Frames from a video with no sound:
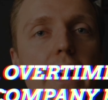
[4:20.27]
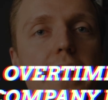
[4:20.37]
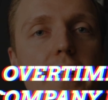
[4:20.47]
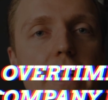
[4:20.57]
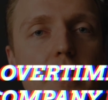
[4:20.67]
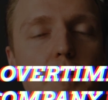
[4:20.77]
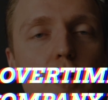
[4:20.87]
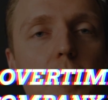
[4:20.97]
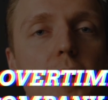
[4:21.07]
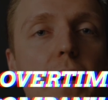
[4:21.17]
The next
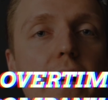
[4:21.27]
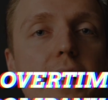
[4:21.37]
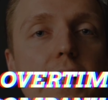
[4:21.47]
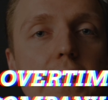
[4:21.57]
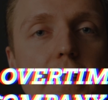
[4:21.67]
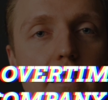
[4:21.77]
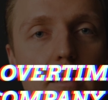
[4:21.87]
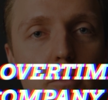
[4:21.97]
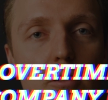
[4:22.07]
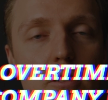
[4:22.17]
problem I think is
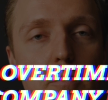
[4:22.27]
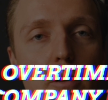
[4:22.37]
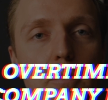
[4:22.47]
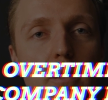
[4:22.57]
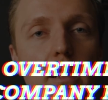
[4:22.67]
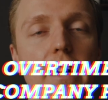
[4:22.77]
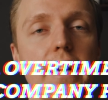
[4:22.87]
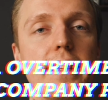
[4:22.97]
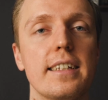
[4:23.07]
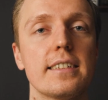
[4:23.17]
the most popular.
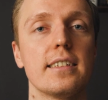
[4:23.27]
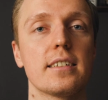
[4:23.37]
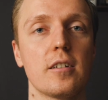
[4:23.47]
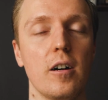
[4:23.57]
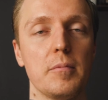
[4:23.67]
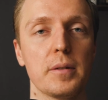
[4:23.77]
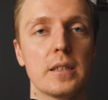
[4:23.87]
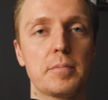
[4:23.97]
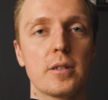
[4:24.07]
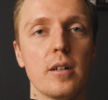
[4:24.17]
This is
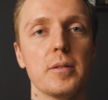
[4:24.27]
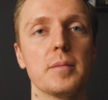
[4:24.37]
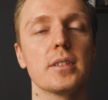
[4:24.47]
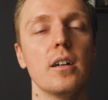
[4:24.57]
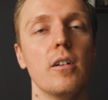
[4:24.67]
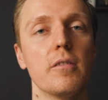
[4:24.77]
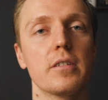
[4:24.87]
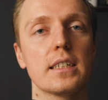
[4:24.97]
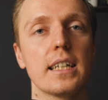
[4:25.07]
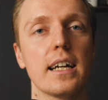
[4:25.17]
company problems,
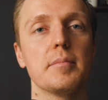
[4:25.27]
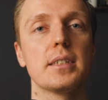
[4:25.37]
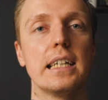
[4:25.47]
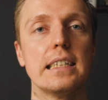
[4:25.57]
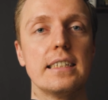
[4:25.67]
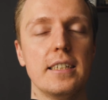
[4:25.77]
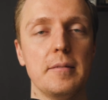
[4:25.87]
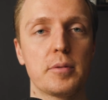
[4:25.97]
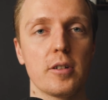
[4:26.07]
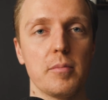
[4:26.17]
overtimes, and
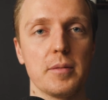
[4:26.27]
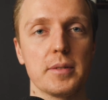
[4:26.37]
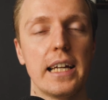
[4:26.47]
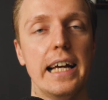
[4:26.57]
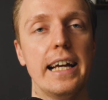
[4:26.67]
team problems.